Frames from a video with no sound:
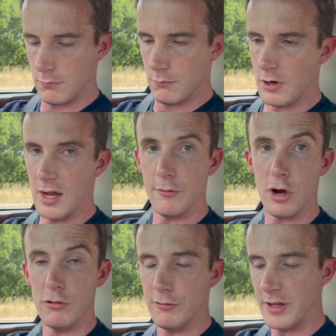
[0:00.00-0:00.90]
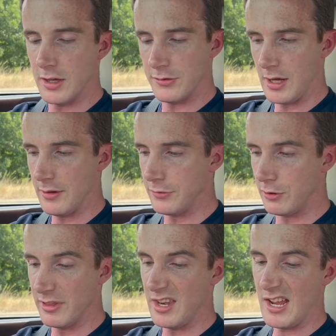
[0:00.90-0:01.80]
Right, I've got reverse now. This is
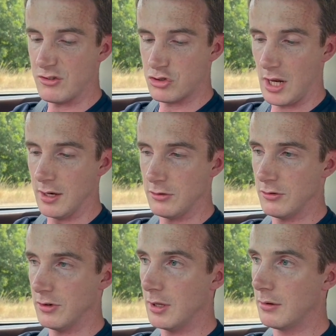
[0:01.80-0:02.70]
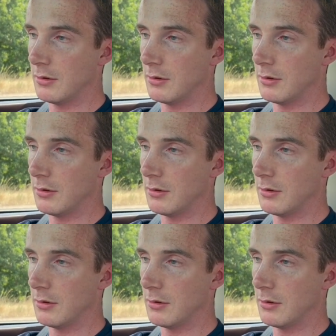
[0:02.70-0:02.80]
going to be the next challenge, isn't it?